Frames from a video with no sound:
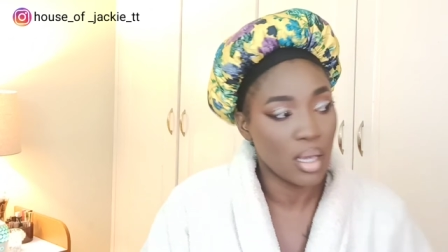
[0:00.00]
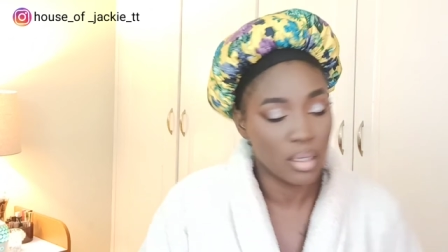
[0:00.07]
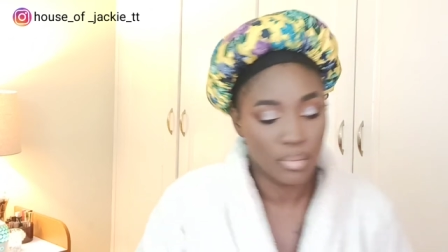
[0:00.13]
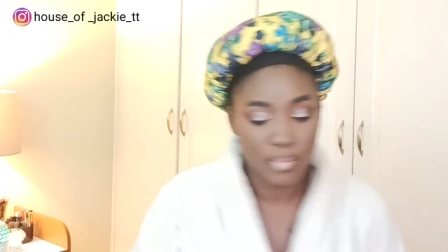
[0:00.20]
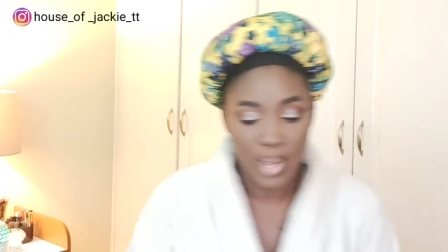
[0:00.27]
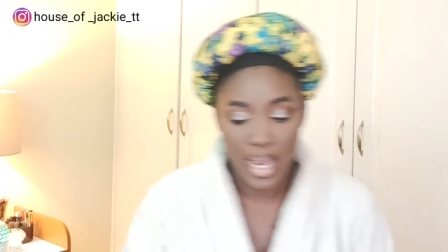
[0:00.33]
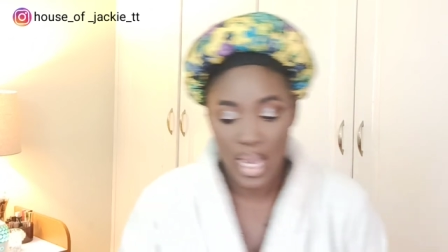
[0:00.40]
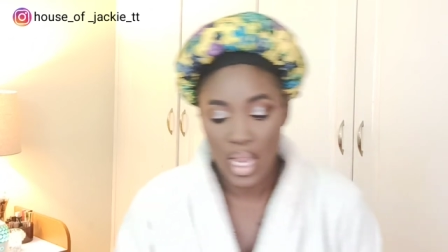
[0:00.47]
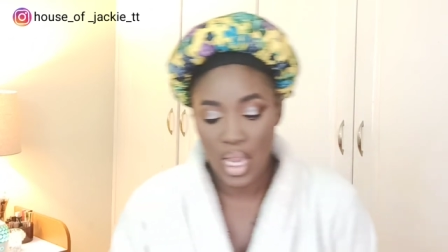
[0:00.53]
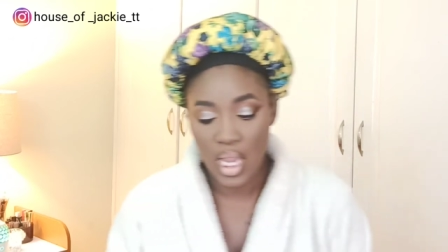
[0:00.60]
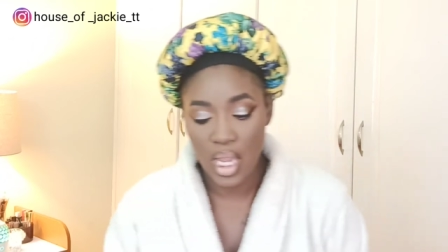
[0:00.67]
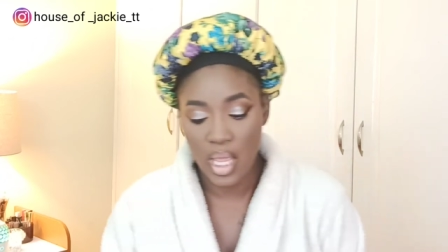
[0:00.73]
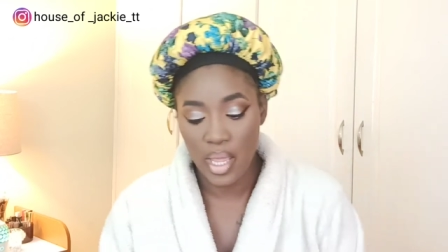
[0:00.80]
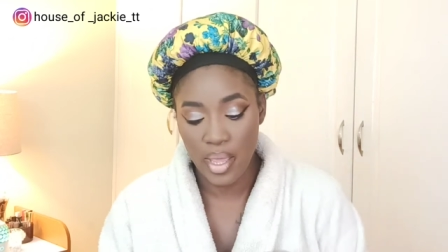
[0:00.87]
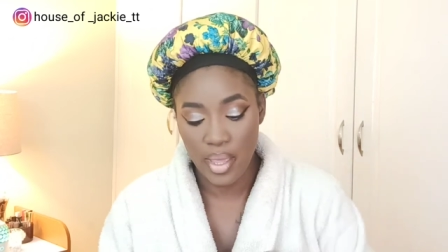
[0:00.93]
on my
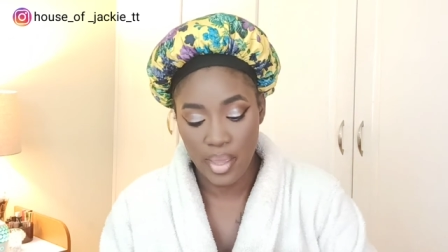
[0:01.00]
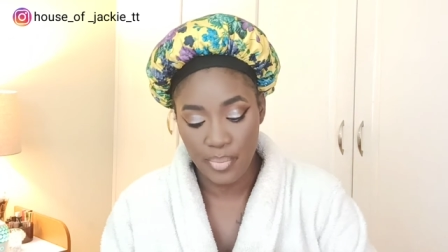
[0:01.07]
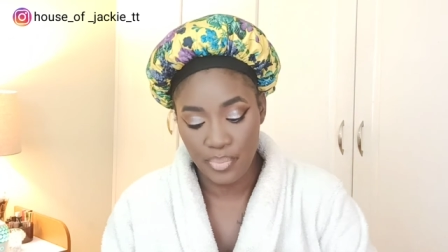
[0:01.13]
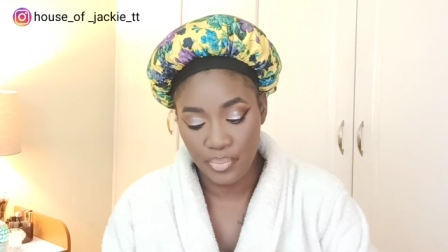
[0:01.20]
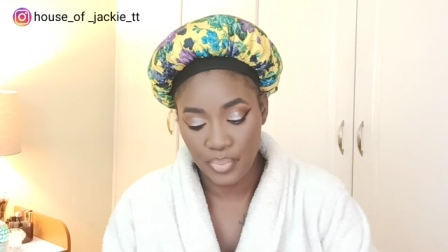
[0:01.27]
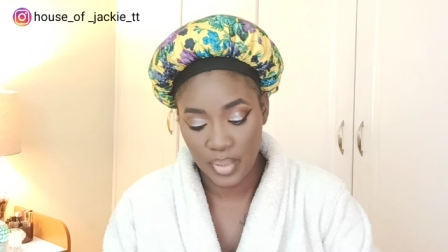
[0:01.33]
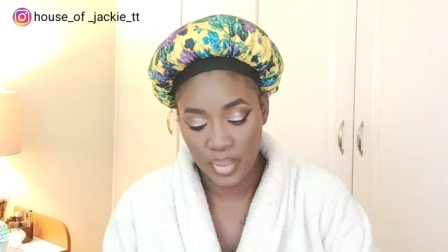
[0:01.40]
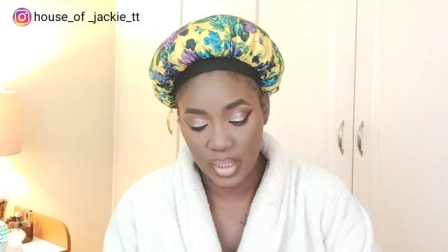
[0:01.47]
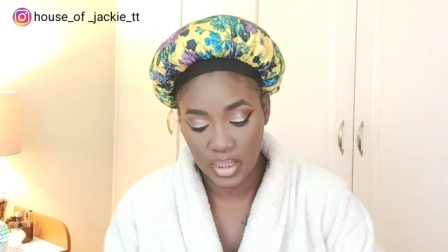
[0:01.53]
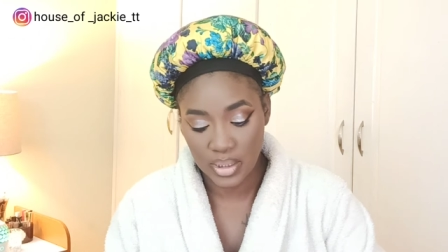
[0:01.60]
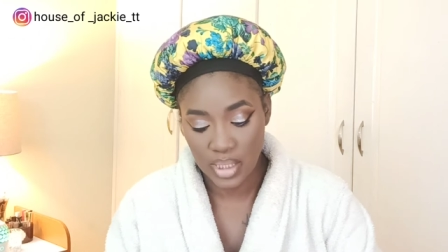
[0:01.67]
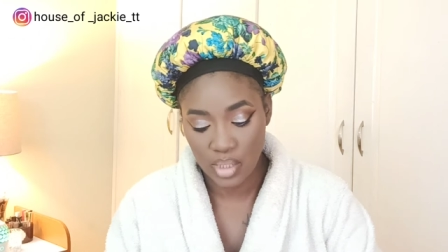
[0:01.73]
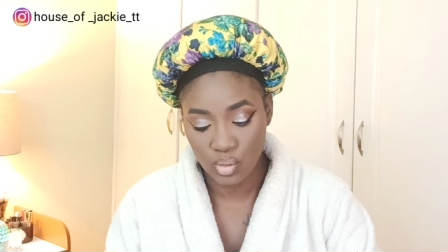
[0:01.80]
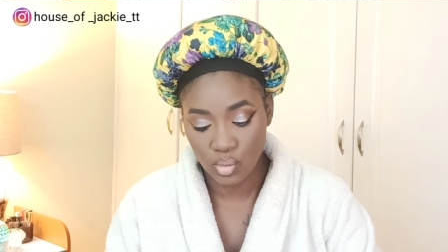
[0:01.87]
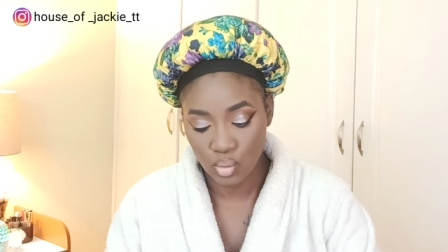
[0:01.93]
lip
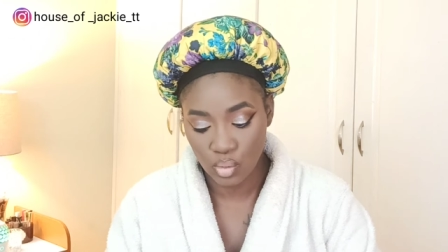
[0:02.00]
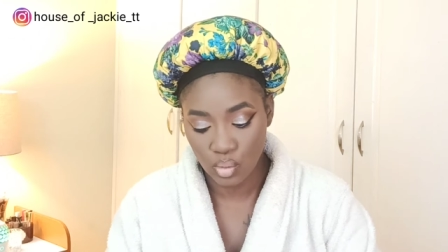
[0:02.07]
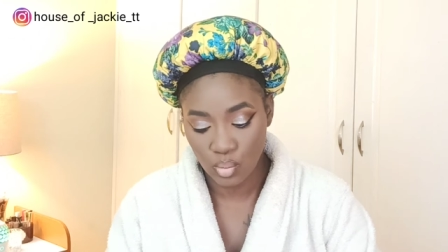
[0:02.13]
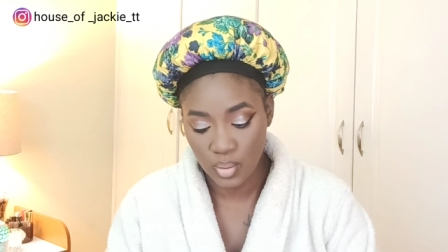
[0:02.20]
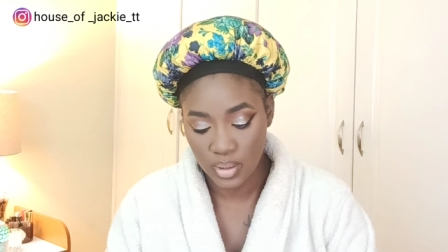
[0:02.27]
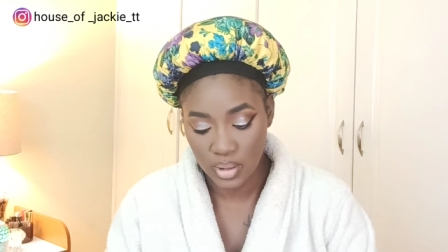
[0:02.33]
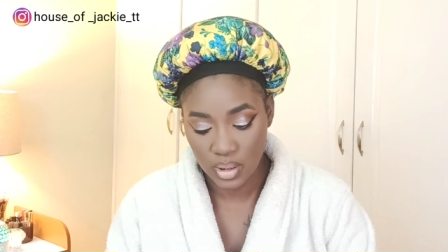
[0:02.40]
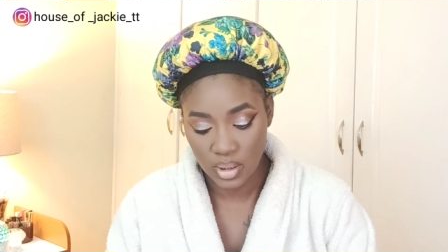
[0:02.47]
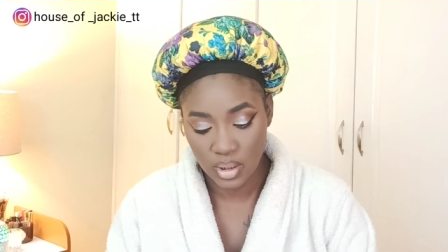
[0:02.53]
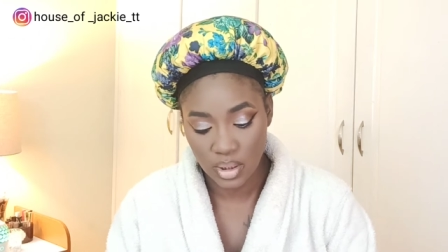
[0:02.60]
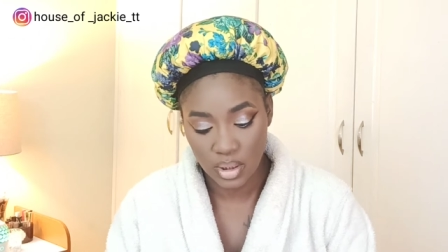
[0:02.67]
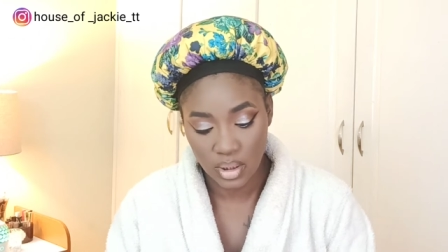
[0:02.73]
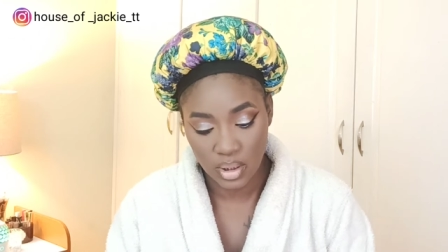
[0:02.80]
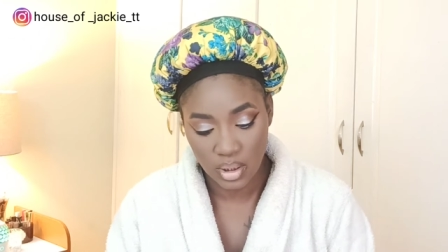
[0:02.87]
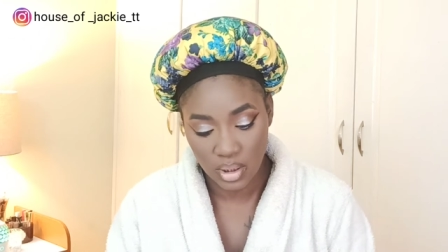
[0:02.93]
because I don't want to
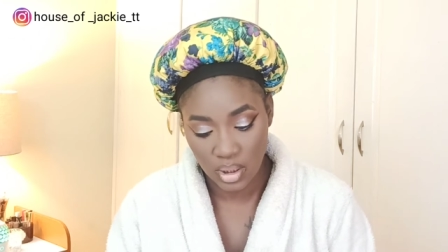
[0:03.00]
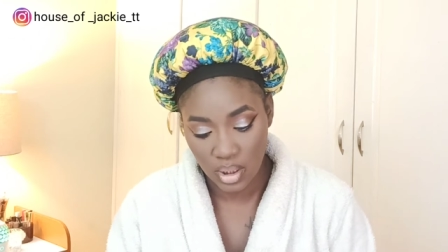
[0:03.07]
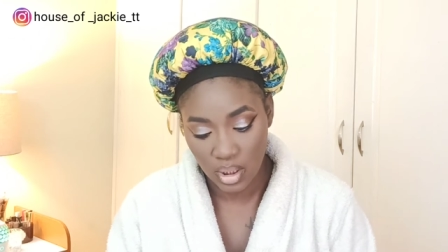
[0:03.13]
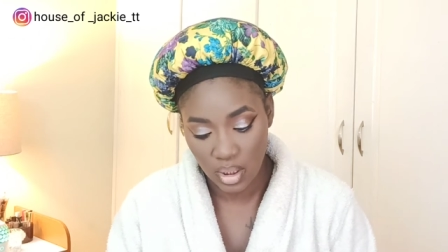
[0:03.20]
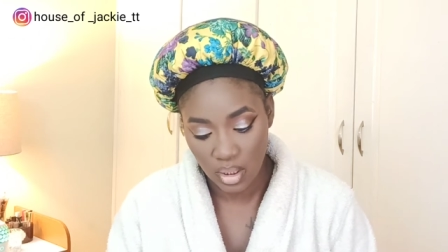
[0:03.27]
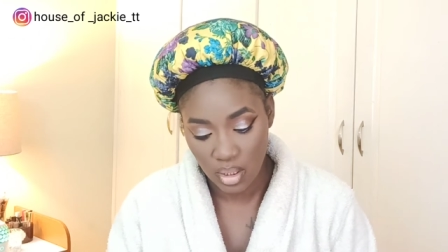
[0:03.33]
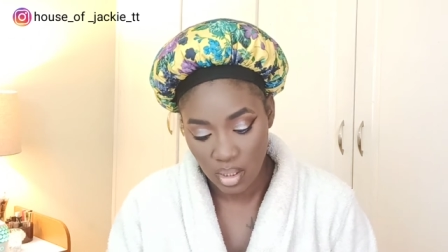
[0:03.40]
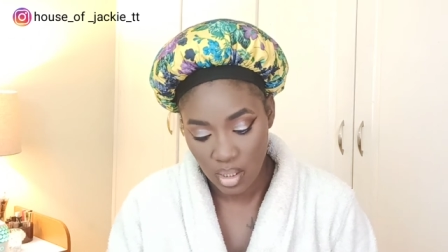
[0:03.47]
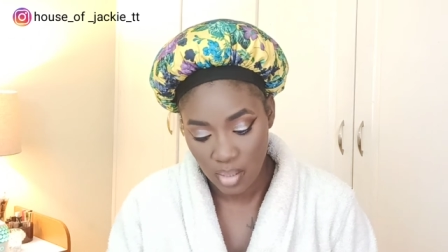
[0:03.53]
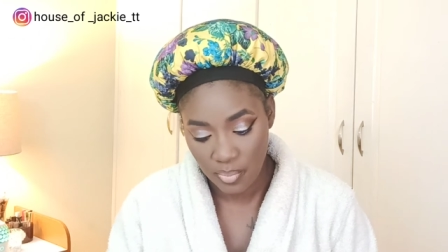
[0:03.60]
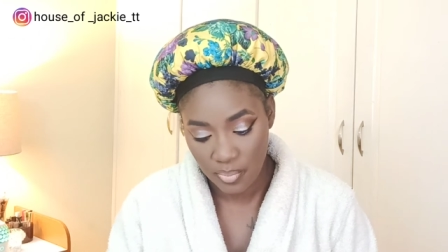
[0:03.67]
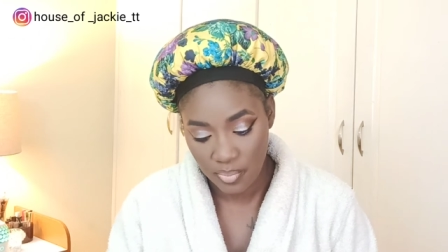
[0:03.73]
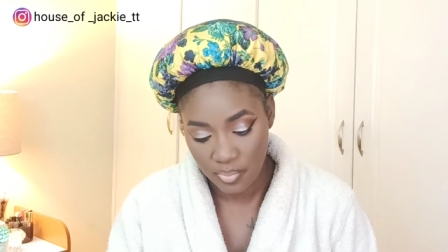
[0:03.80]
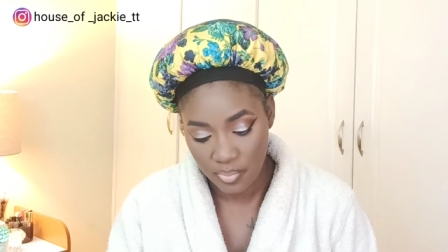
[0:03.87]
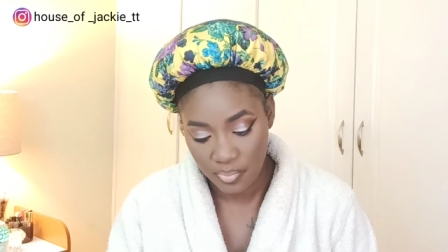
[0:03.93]
dirty
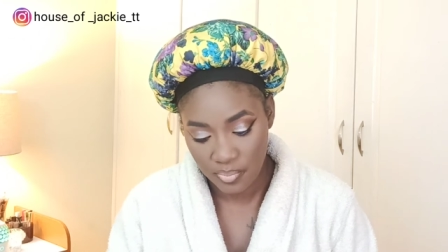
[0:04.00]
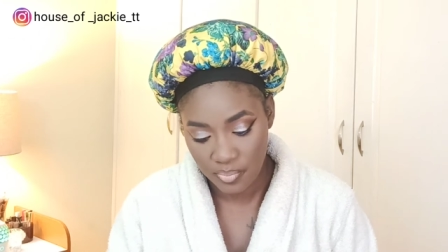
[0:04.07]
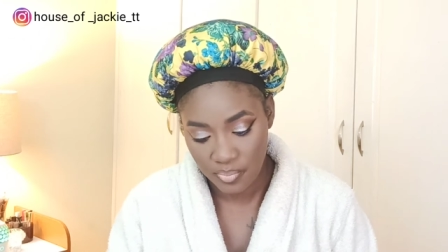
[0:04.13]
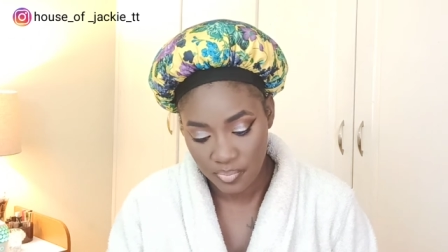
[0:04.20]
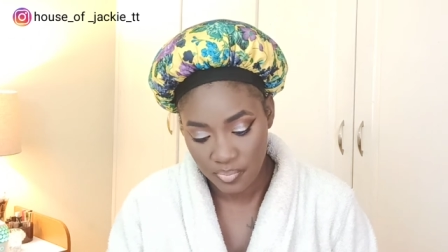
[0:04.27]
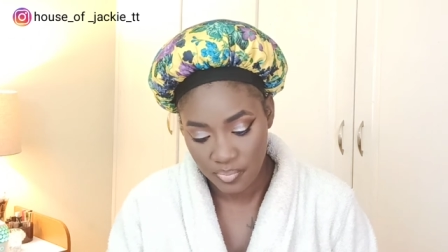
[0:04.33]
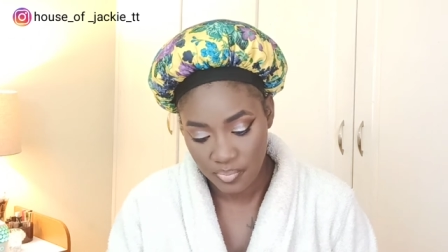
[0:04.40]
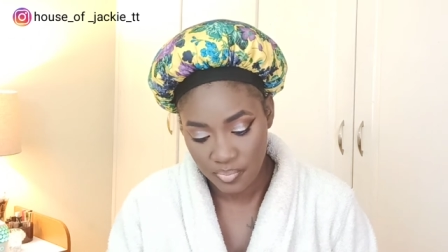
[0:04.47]
up uh,